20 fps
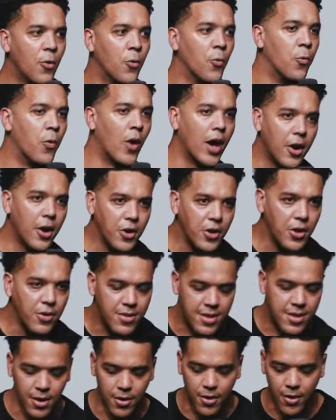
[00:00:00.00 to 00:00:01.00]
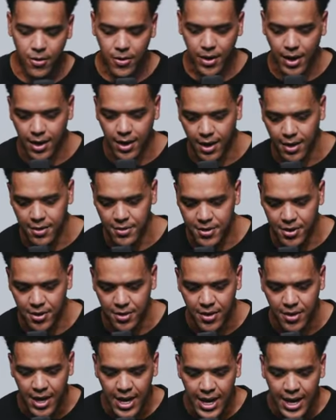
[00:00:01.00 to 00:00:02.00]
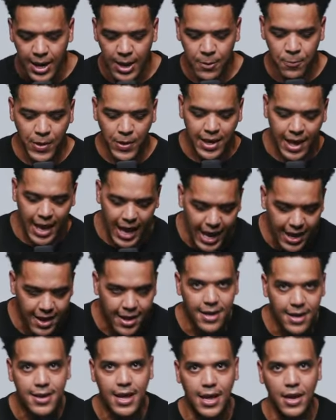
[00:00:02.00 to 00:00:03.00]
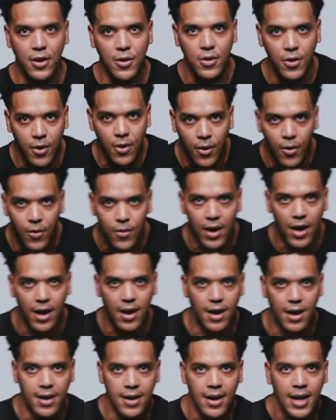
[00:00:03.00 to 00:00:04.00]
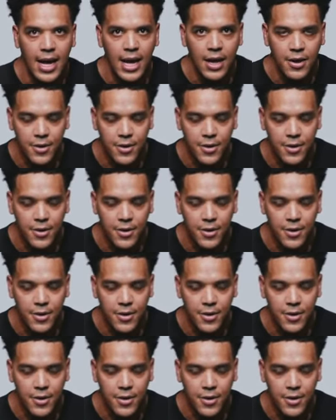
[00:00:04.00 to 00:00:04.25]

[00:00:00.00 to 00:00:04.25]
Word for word: What are you still holding on to? And we can't continue to hold on